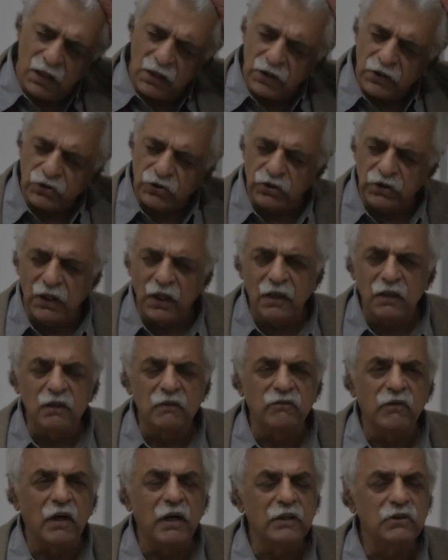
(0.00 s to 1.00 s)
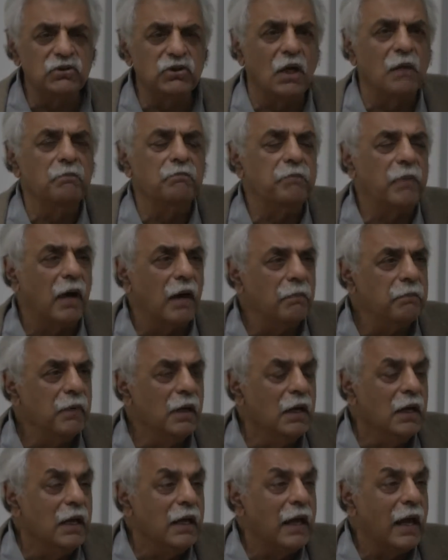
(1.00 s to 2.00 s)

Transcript: Shia divide jump up.